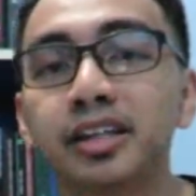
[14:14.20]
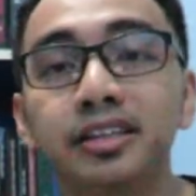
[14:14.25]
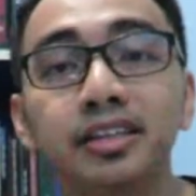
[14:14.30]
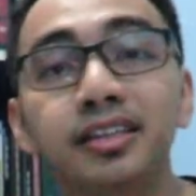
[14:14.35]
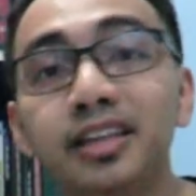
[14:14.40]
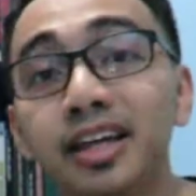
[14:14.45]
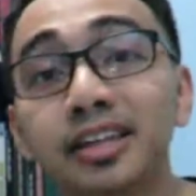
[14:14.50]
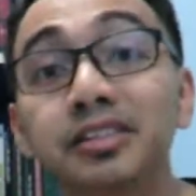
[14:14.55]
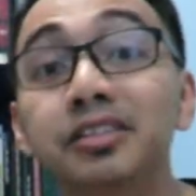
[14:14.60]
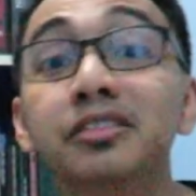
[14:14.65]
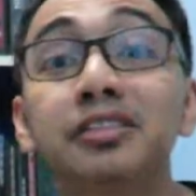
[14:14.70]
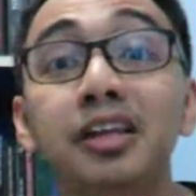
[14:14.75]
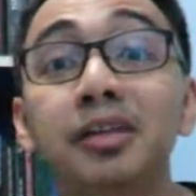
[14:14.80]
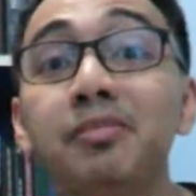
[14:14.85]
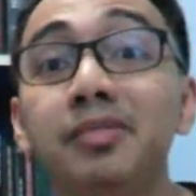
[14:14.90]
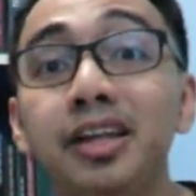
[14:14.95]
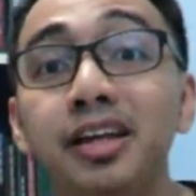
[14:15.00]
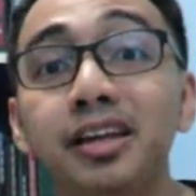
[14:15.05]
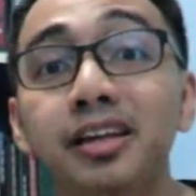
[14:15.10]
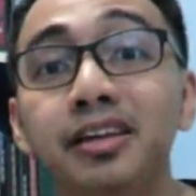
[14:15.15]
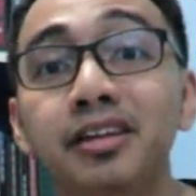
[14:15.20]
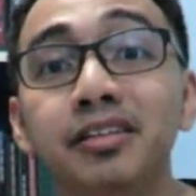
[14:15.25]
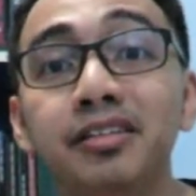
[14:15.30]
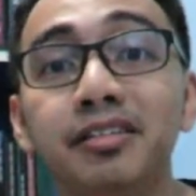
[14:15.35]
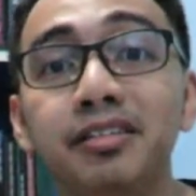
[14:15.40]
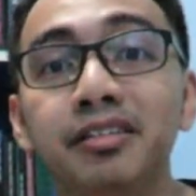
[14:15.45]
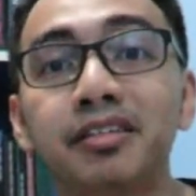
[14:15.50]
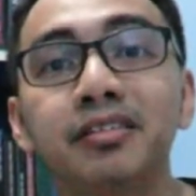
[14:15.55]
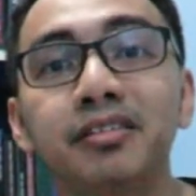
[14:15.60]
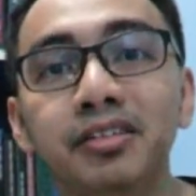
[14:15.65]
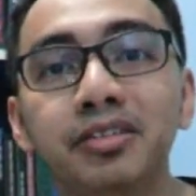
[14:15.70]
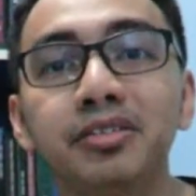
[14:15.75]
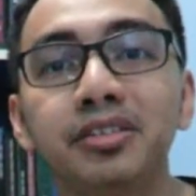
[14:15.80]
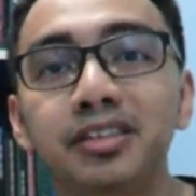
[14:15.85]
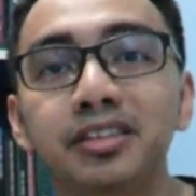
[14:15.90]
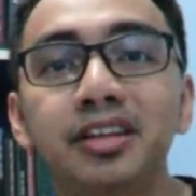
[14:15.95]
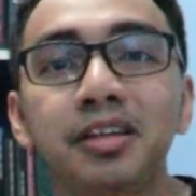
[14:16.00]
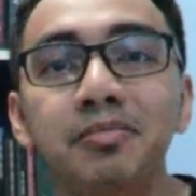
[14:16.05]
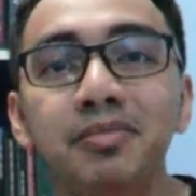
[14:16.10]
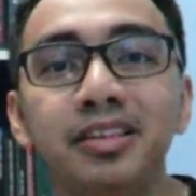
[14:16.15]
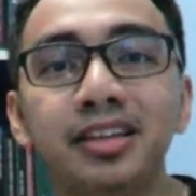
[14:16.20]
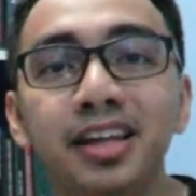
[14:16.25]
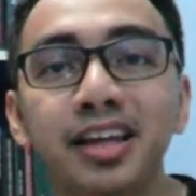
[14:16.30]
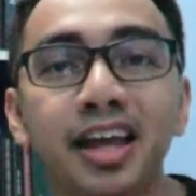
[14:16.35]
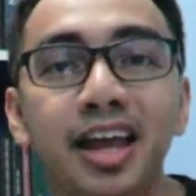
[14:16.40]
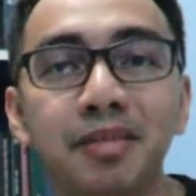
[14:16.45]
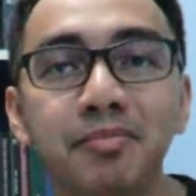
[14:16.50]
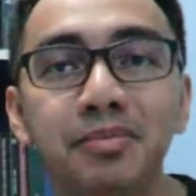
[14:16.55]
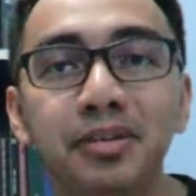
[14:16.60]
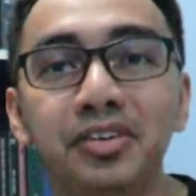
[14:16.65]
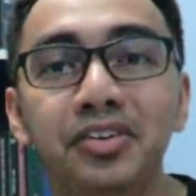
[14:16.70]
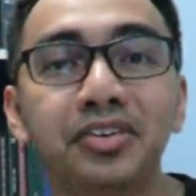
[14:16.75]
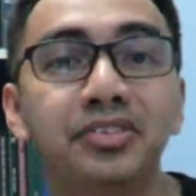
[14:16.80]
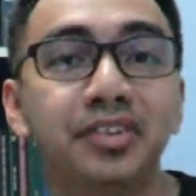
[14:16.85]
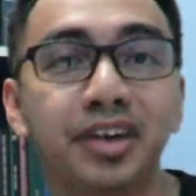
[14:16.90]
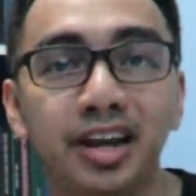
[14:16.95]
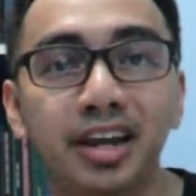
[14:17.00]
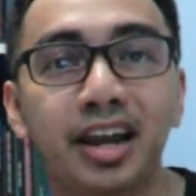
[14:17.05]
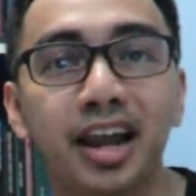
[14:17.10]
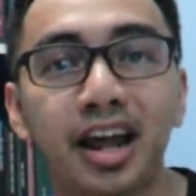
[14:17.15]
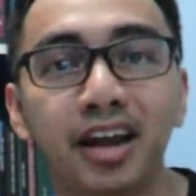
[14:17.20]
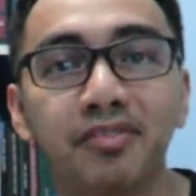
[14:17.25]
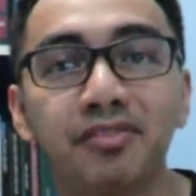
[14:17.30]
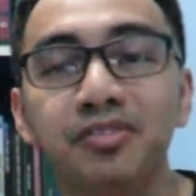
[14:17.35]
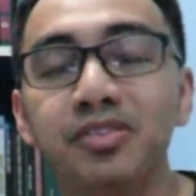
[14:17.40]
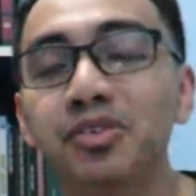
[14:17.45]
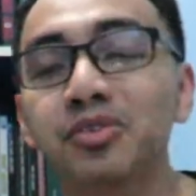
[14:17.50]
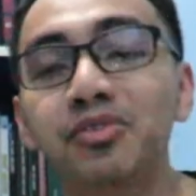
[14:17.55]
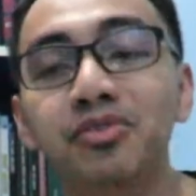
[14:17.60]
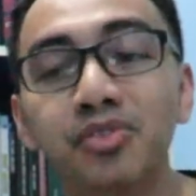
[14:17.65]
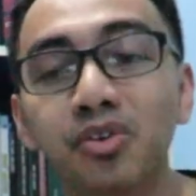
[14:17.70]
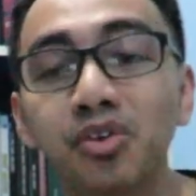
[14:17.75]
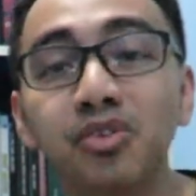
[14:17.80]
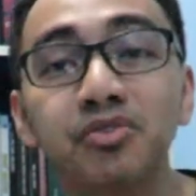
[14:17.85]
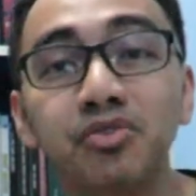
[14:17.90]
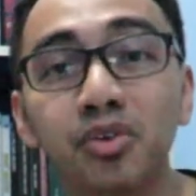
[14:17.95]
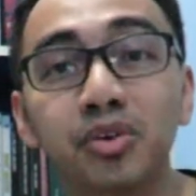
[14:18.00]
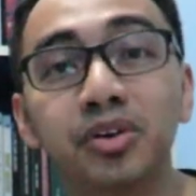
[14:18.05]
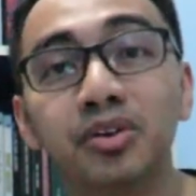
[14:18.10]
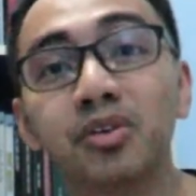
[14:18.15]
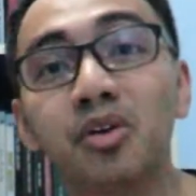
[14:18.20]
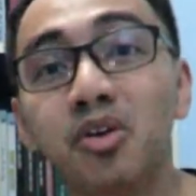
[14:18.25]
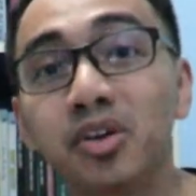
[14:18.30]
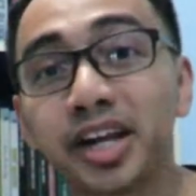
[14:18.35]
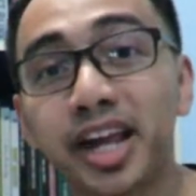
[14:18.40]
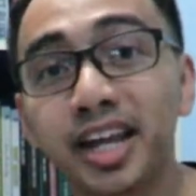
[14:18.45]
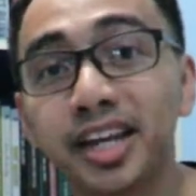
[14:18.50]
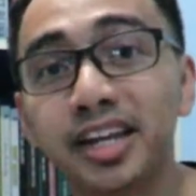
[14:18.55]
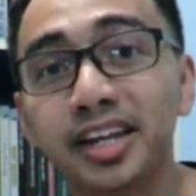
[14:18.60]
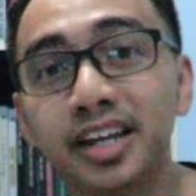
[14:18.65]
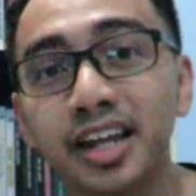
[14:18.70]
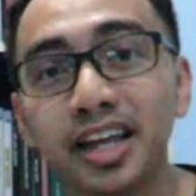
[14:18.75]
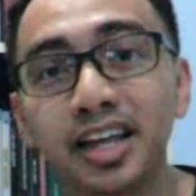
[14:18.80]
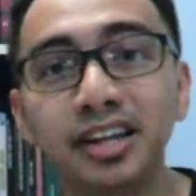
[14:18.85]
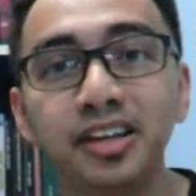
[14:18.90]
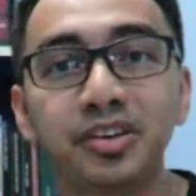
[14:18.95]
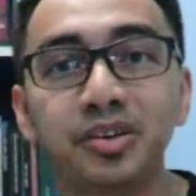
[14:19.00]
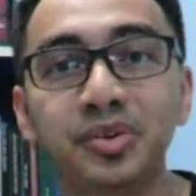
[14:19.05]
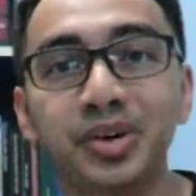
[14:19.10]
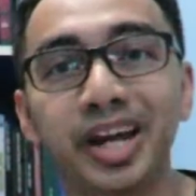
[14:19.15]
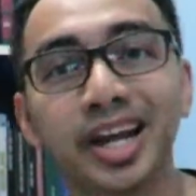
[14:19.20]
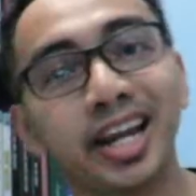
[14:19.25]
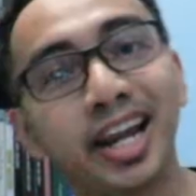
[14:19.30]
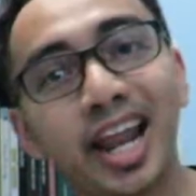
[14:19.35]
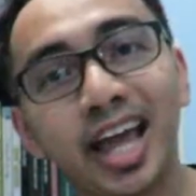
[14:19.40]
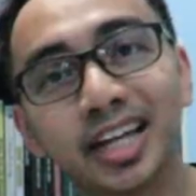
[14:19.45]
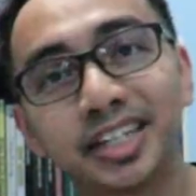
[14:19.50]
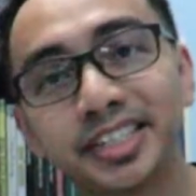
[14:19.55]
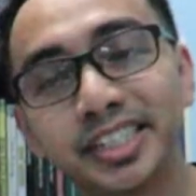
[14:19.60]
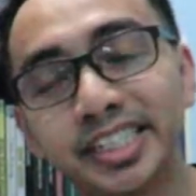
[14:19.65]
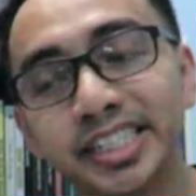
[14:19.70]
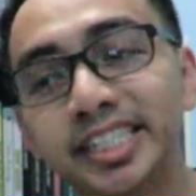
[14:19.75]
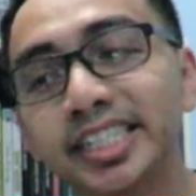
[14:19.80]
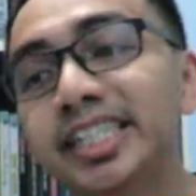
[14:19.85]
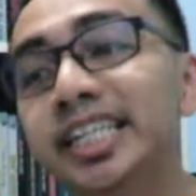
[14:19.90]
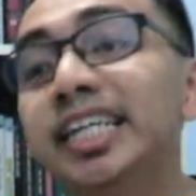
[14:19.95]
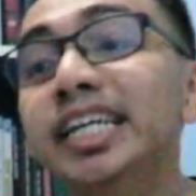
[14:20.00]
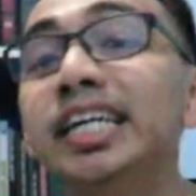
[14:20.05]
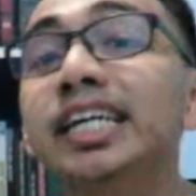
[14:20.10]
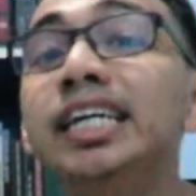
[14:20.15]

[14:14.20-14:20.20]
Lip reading: That's the same thing. The same thing happened in real life. You vote for the wrong candidate during election,